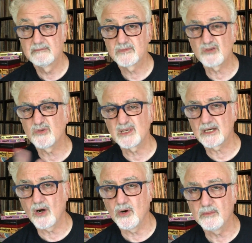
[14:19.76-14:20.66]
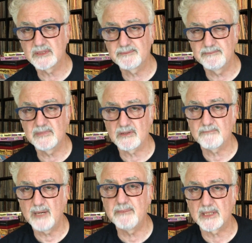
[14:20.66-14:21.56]
don't do it at homes. There are
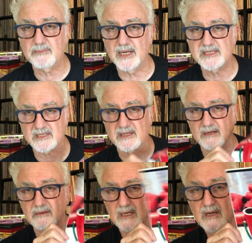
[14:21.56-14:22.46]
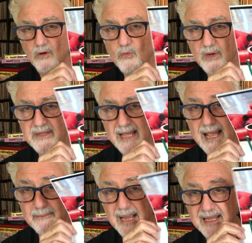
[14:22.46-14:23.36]
public places that are where the
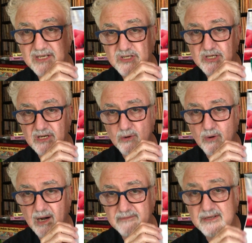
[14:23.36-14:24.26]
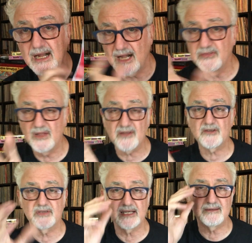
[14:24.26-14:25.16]
M80 should go off. Another
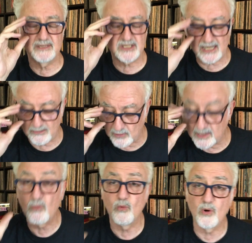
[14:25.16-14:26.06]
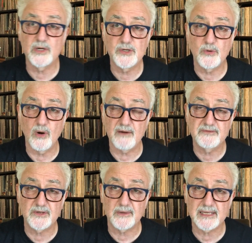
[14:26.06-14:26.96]
thing which I want to warn you off
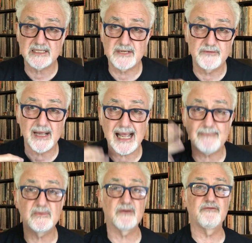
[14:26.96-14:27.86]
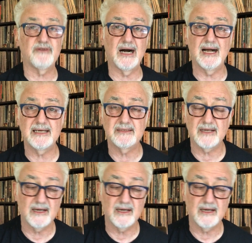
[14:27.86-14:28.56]
doing is if you happen to find